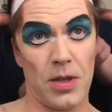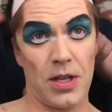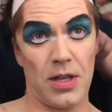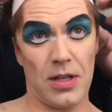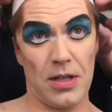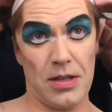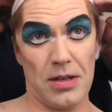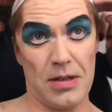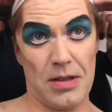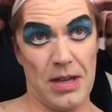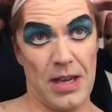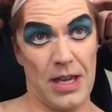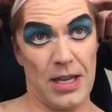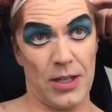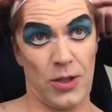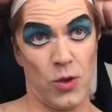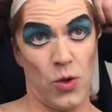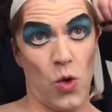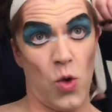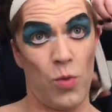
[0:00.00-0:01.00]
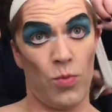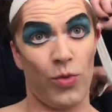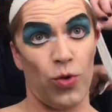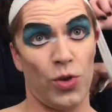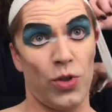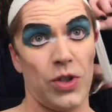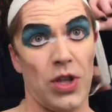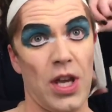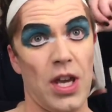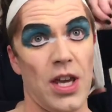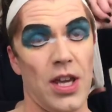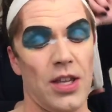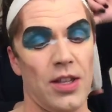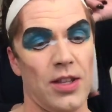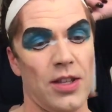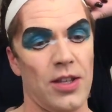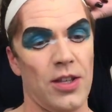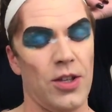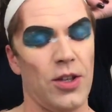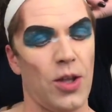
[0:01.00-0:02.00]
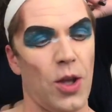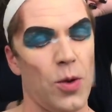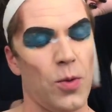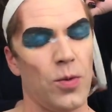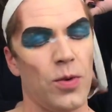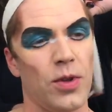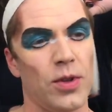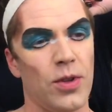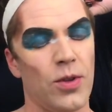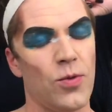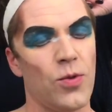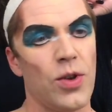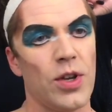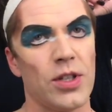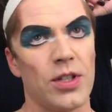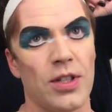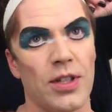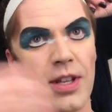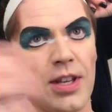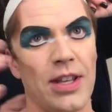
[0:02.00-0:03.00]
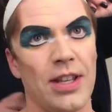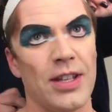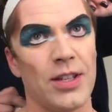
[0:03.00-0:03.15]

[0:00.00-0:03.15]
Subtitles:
that it's not pristine. You know, the reason that